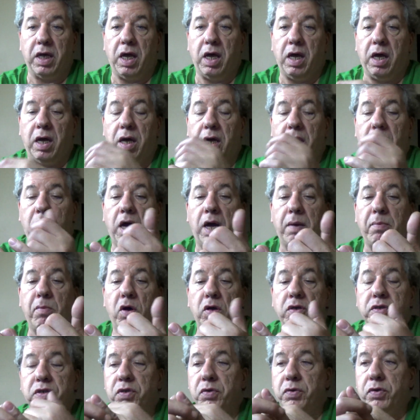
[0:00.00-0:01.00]
I'm
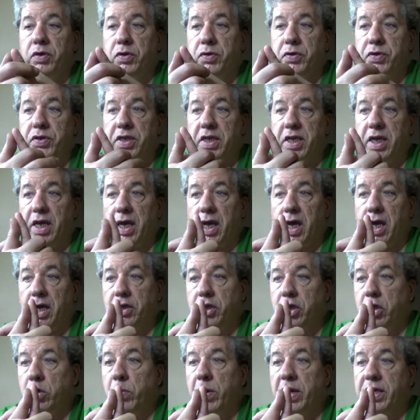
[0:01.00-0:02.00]
also using a
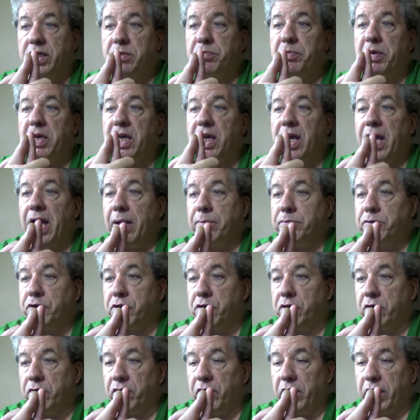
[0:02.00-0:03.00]
USB capture
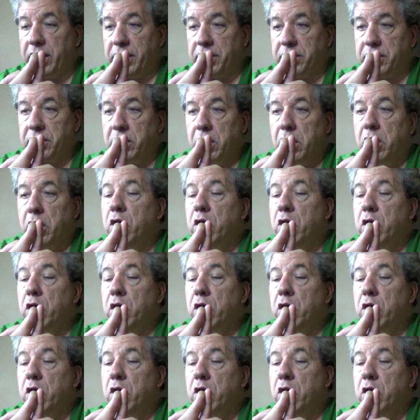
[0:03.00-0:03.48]
device,